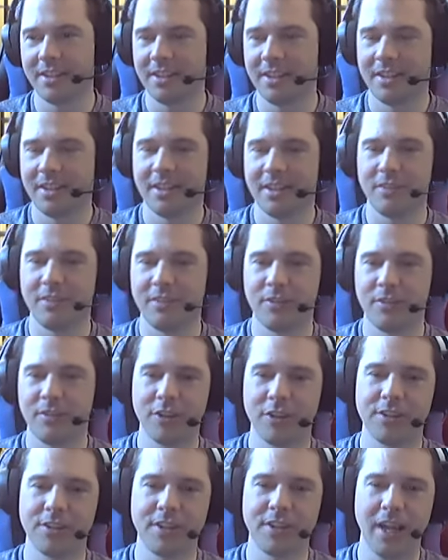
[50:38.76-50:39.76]
A very
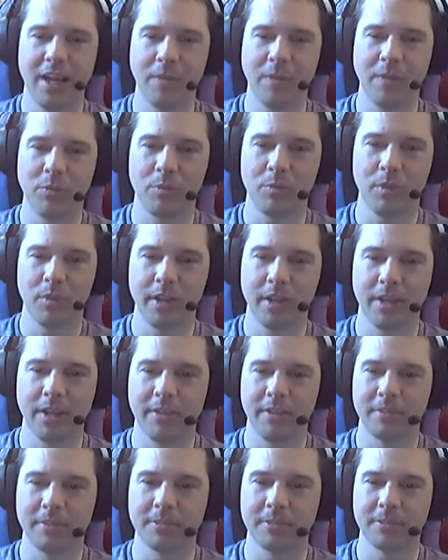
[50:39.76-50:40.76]
good game to play.
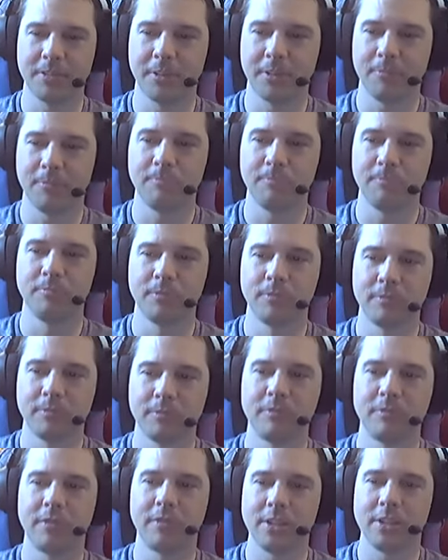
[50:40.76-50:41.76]
So
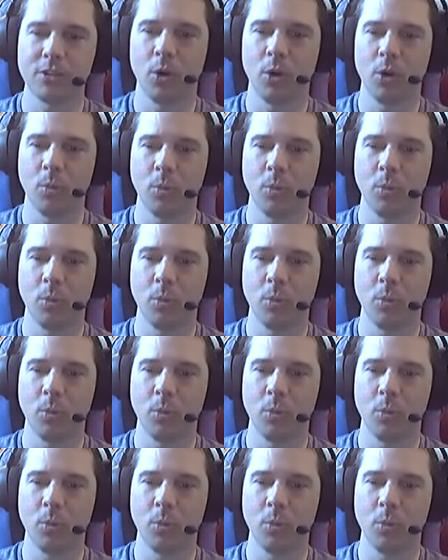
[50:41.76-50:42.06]
let's hope.